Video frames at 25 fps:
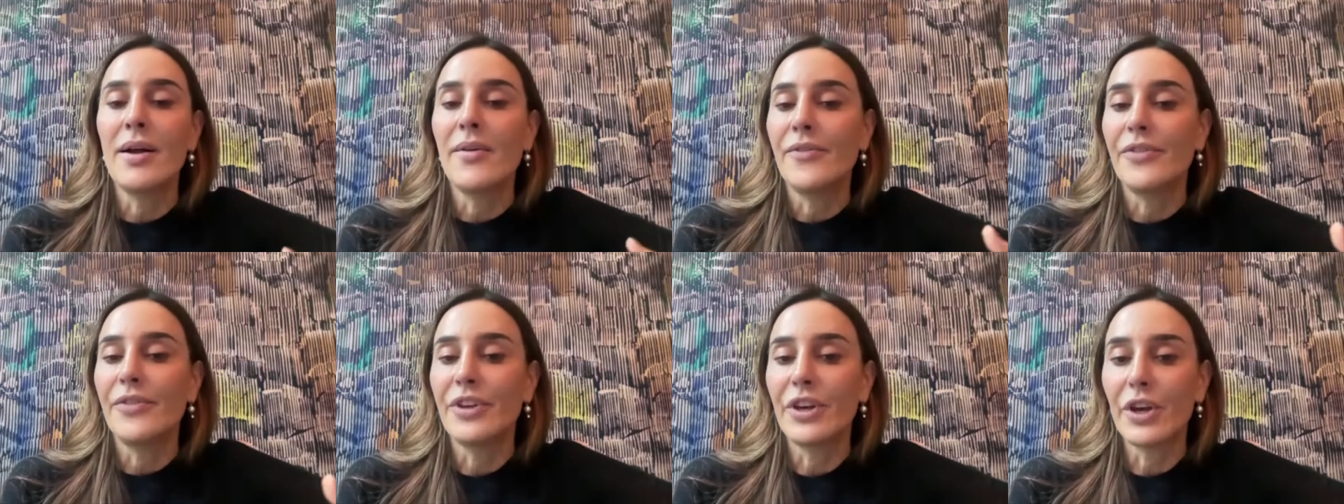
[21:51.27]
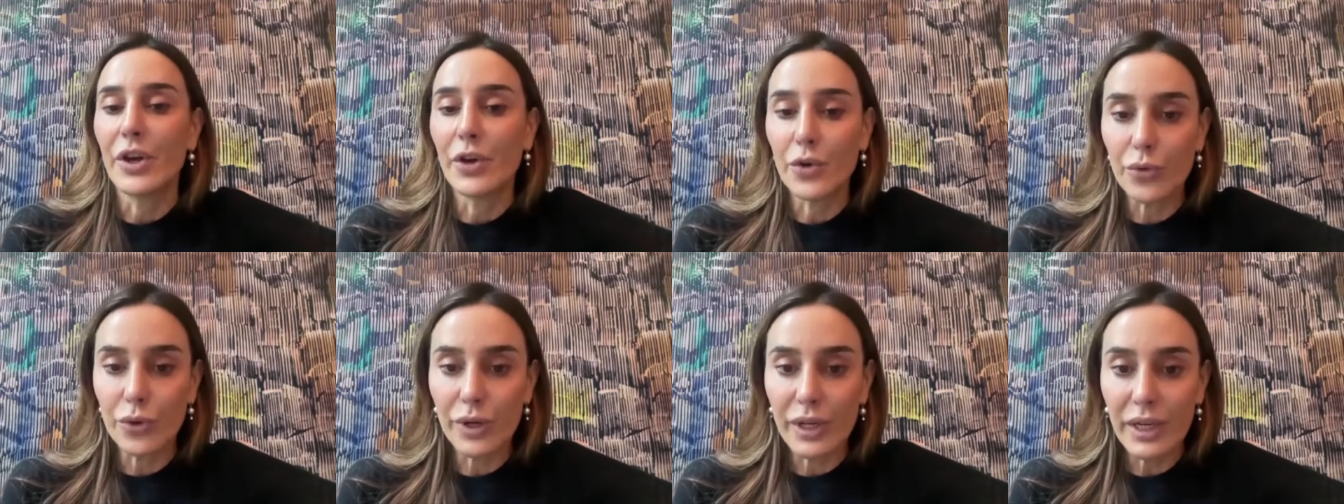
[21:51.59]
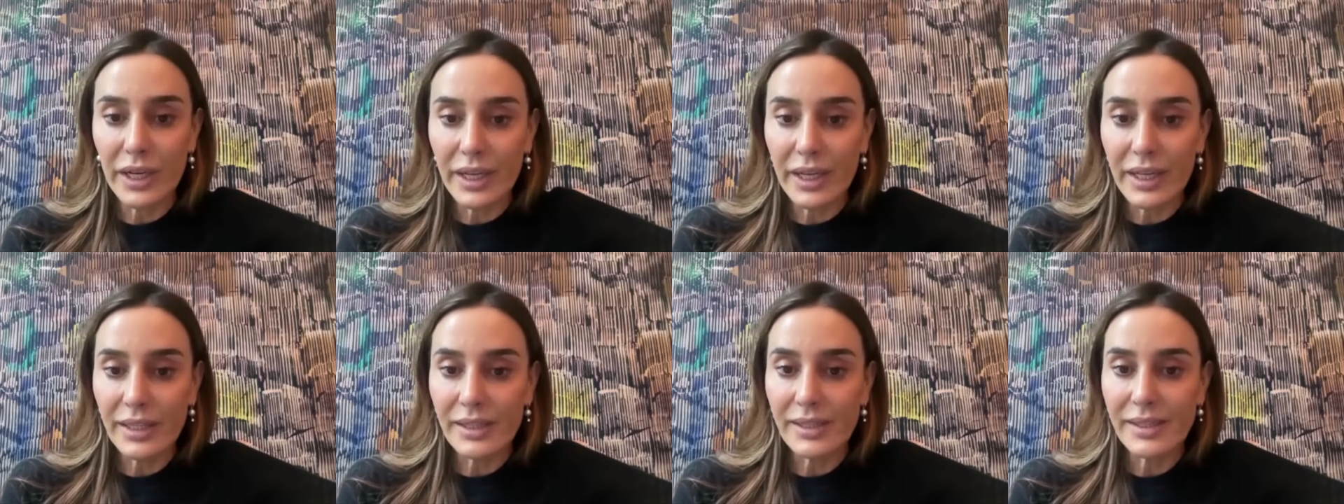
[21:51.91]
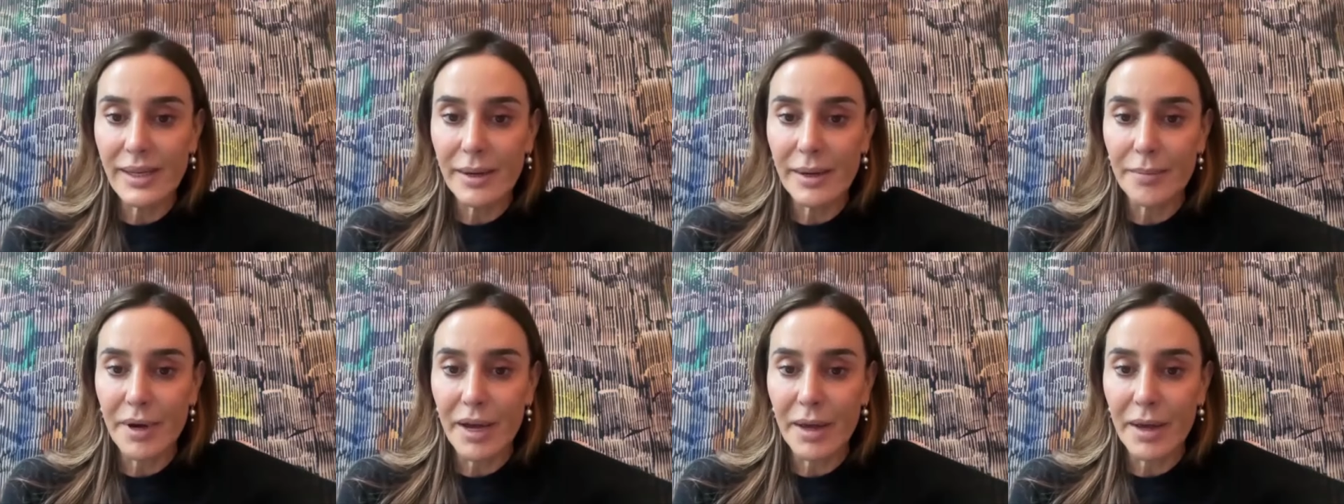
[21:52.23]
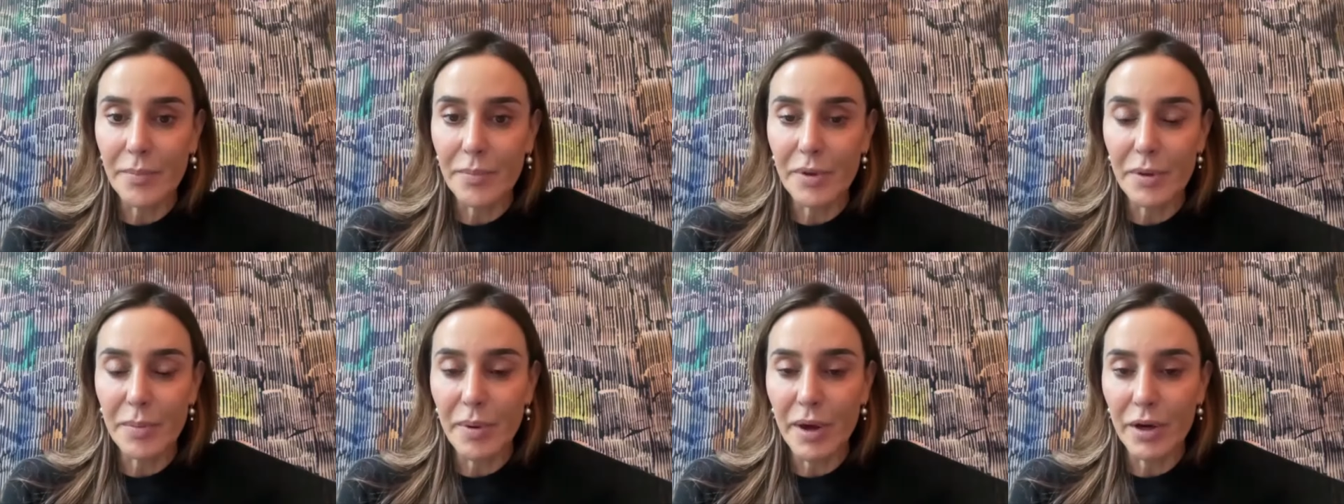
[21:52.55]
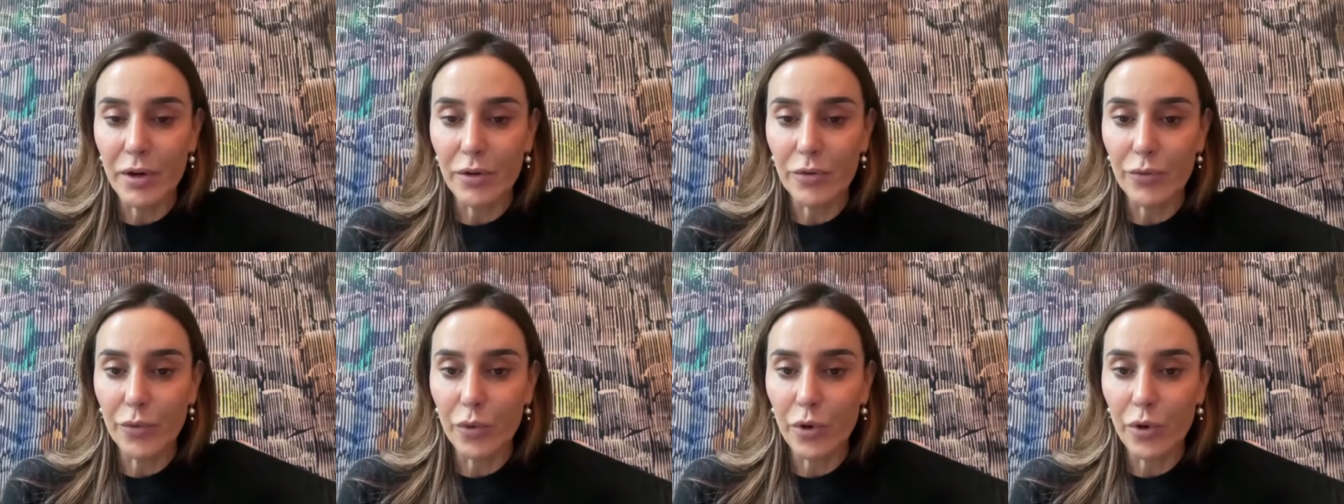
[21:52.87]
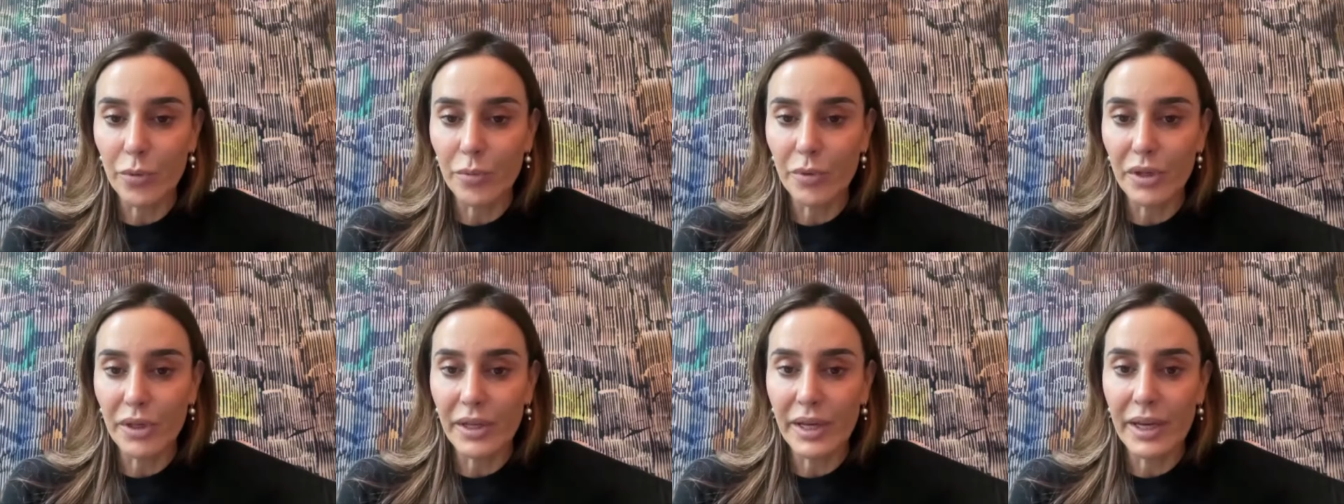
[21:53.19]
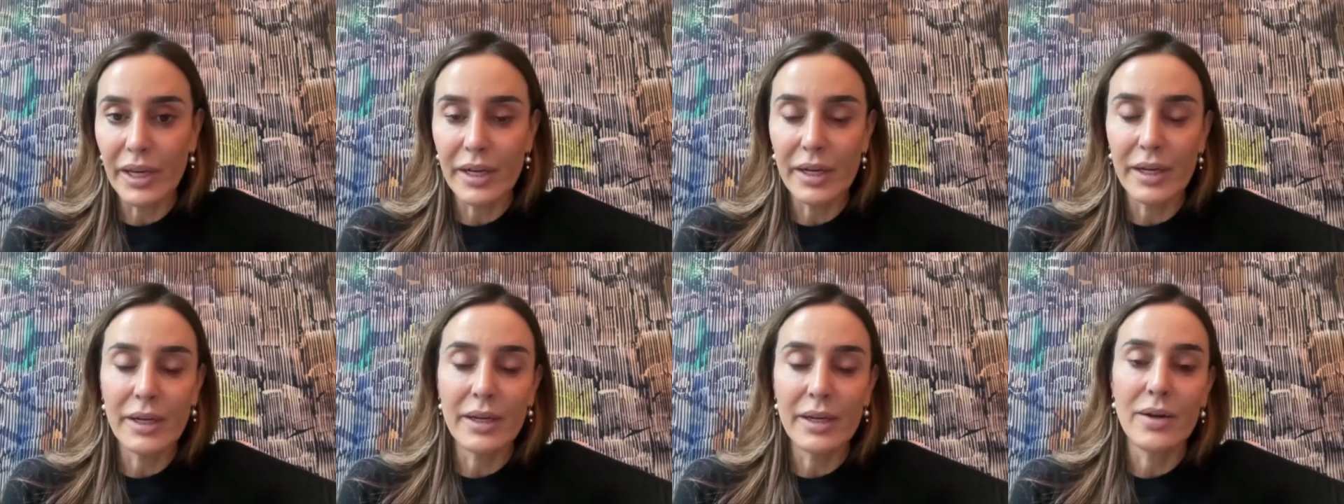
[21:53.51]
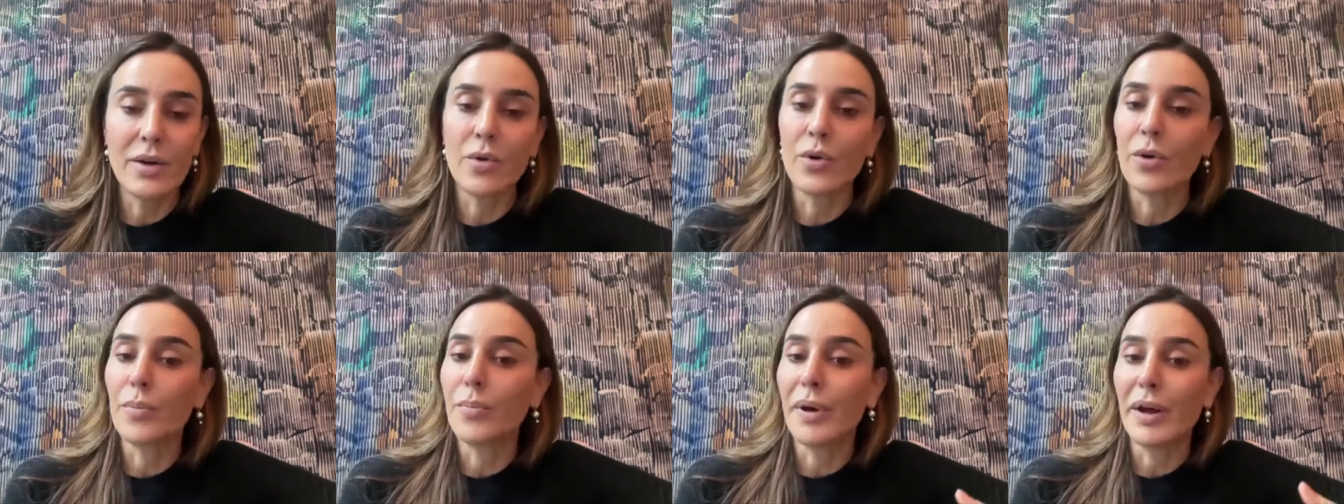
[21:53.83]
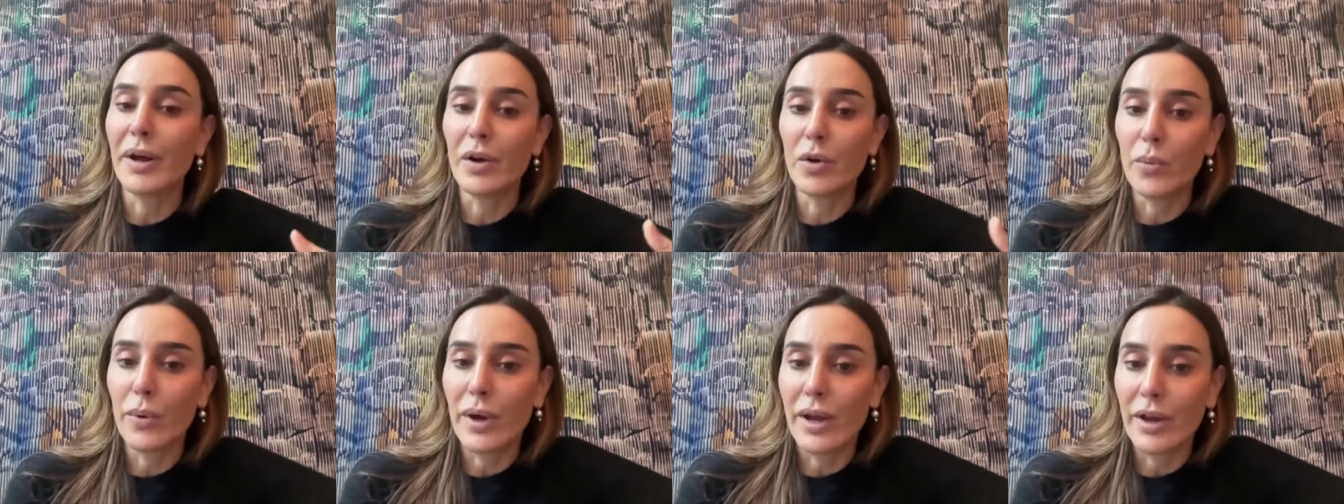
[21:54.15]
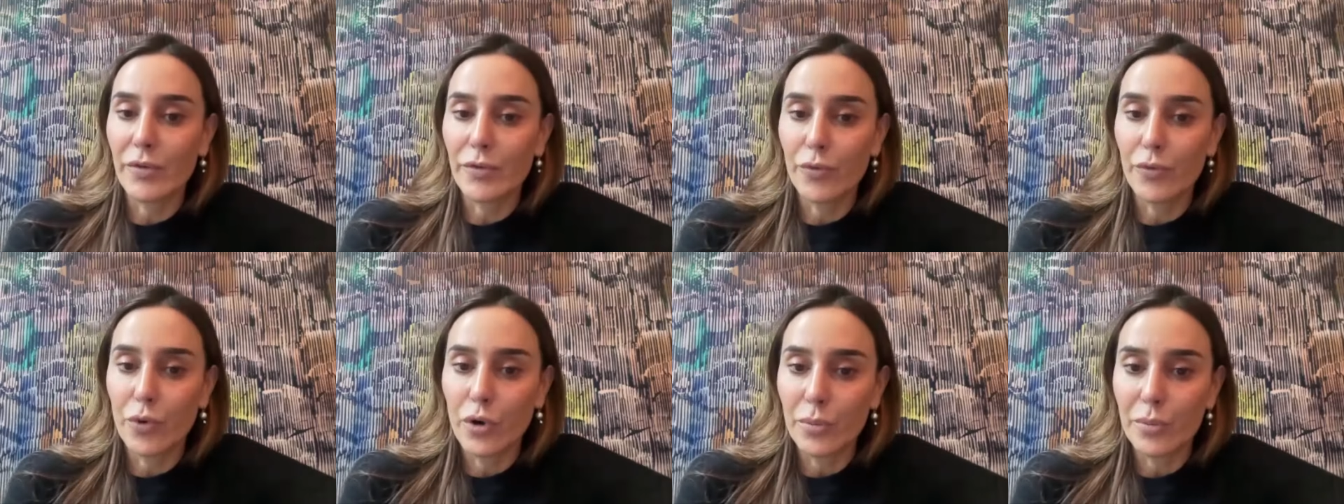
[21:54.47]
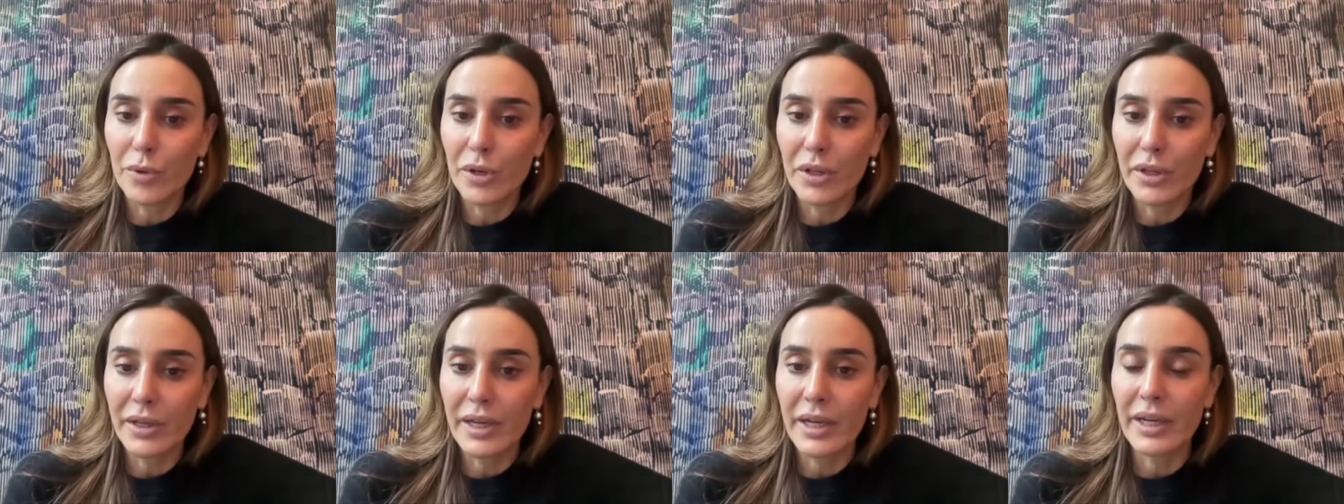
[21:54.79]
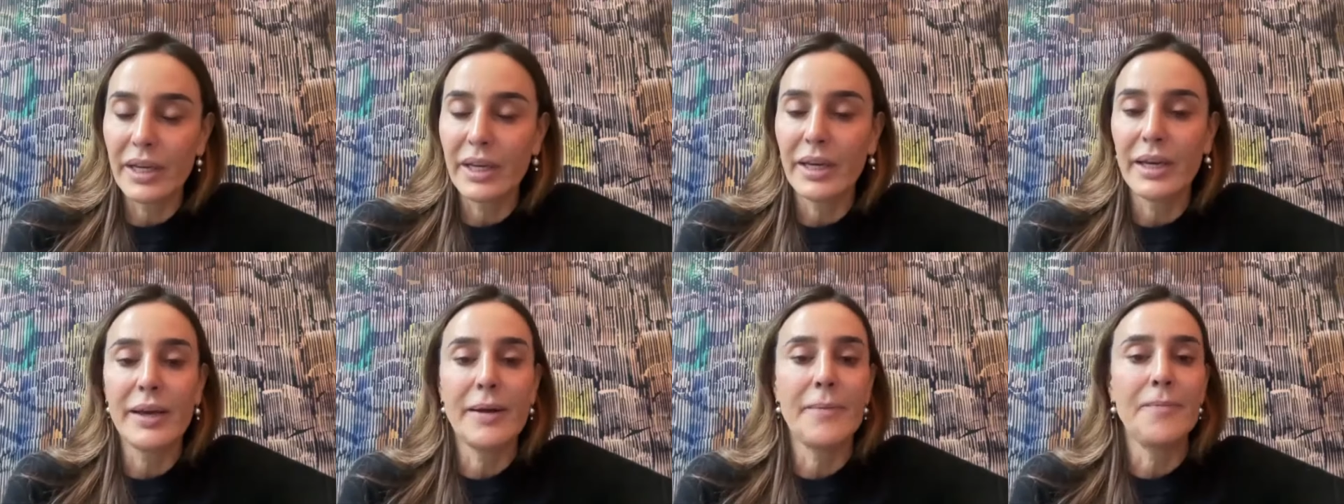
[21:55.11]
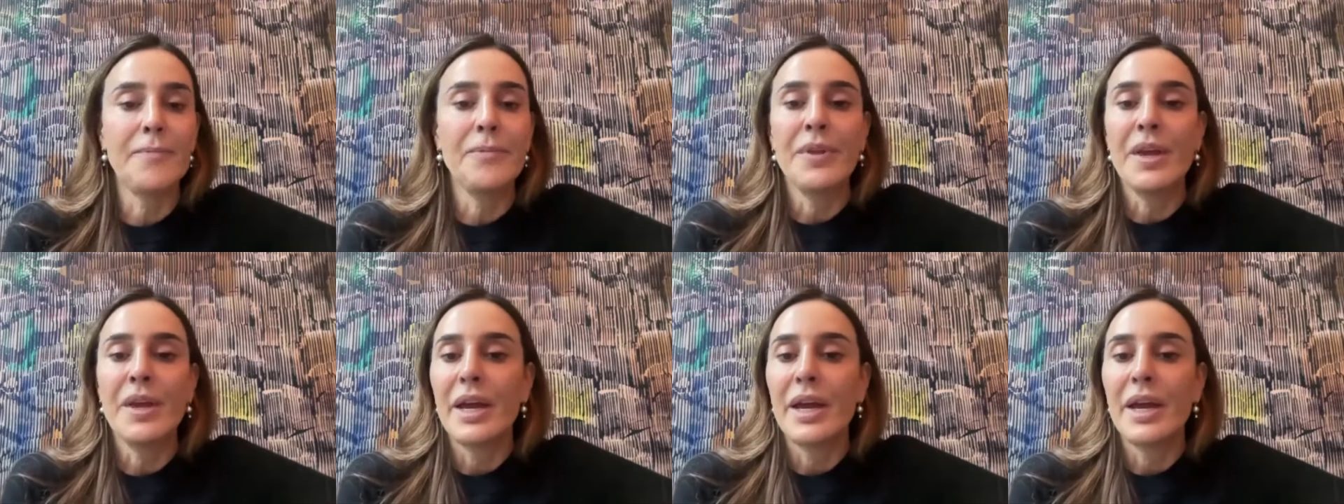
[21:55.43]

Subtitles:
the ingredients that might be better formulated or better way of formulating it,